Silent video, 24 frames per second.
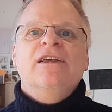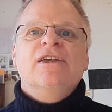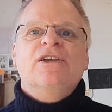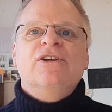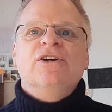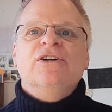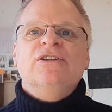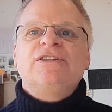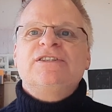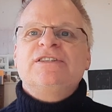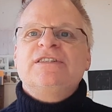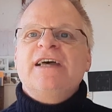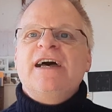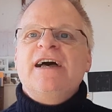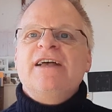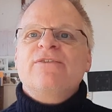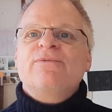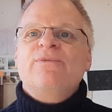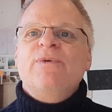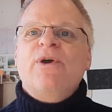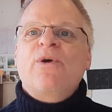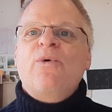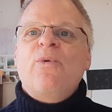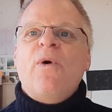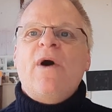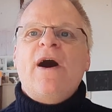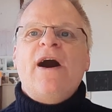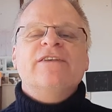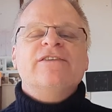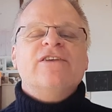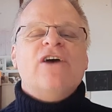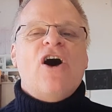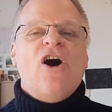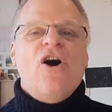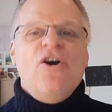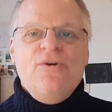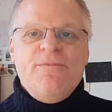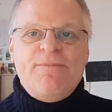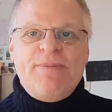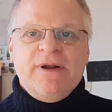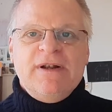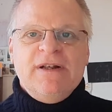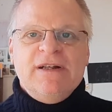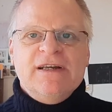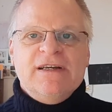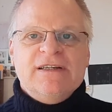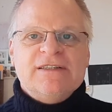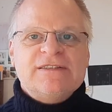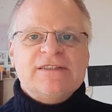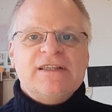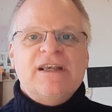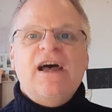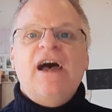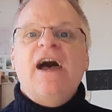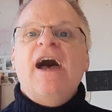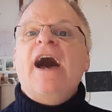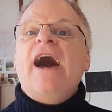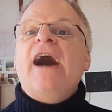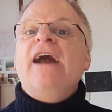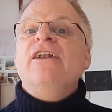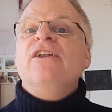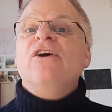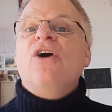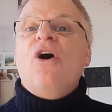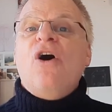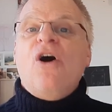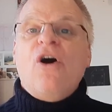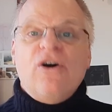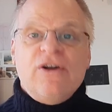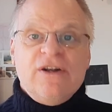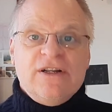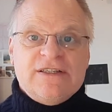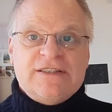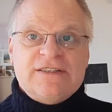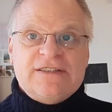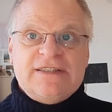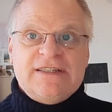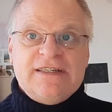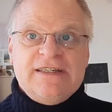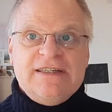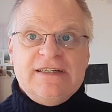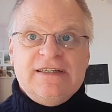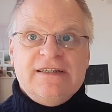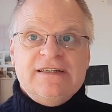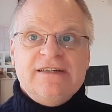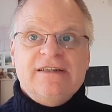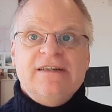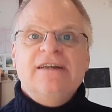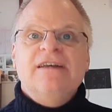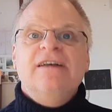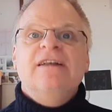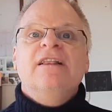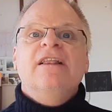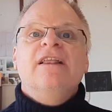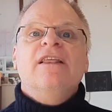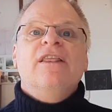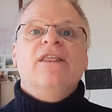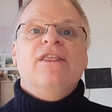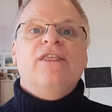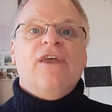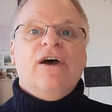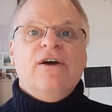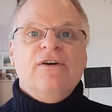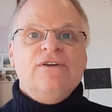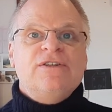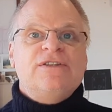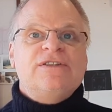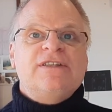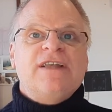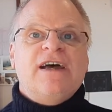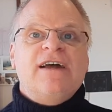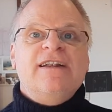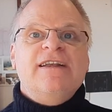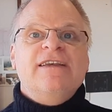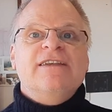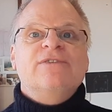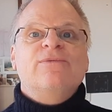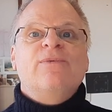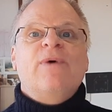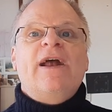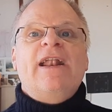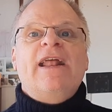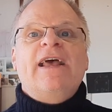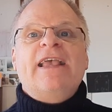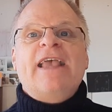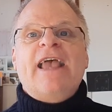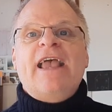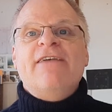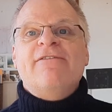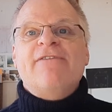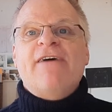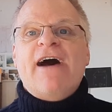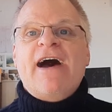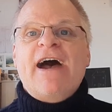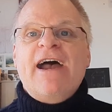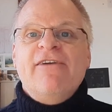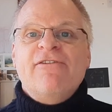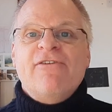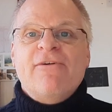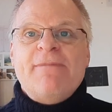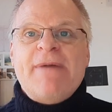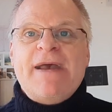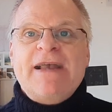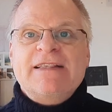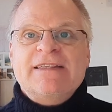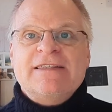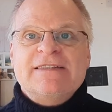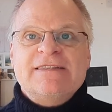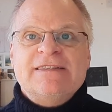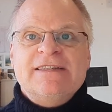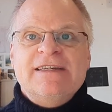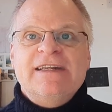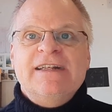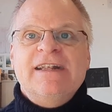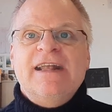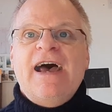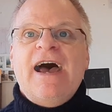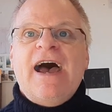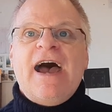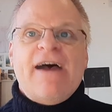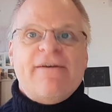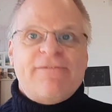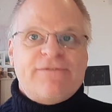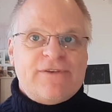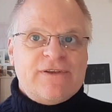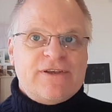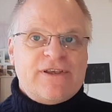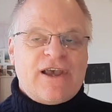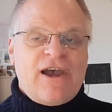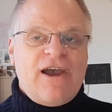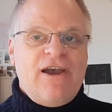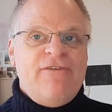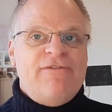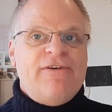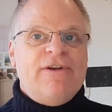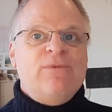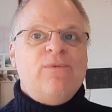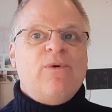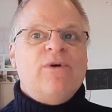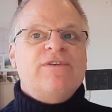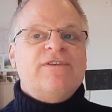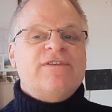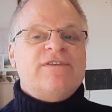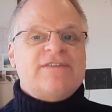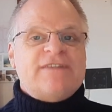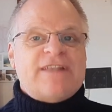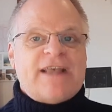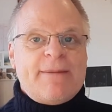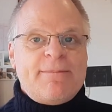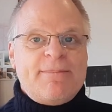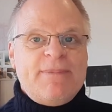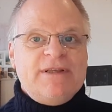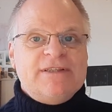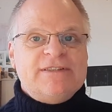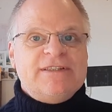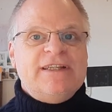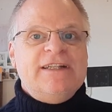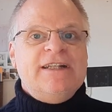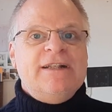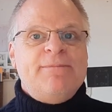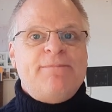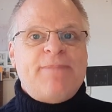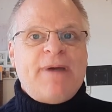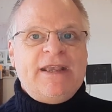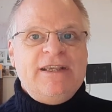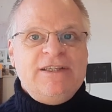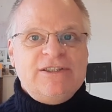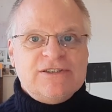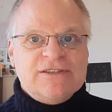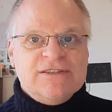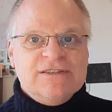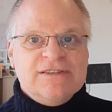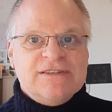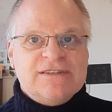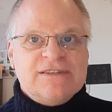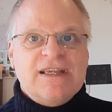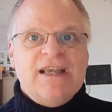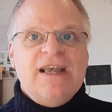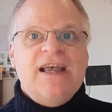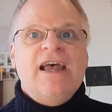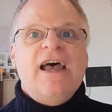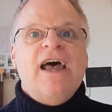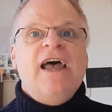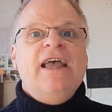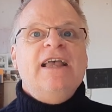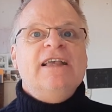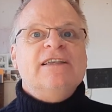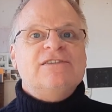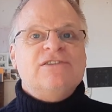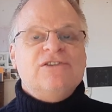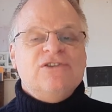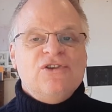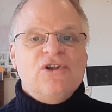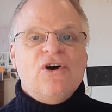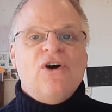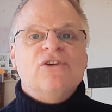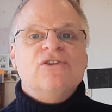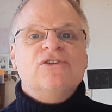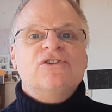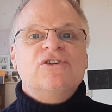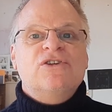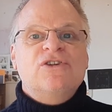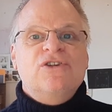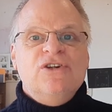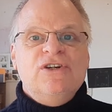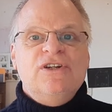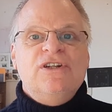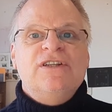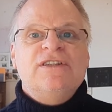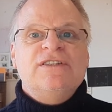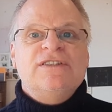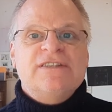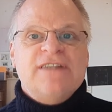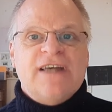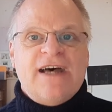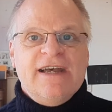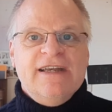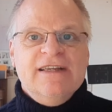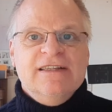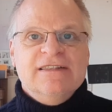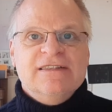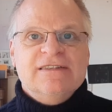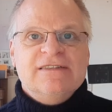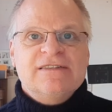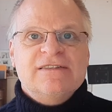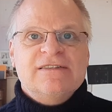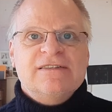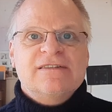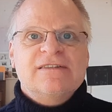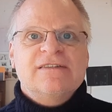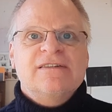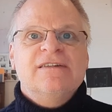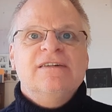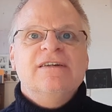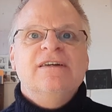Good science requires openness and honesty. Those studies where they gave ivermectin after COVID was established in the patients is not good science.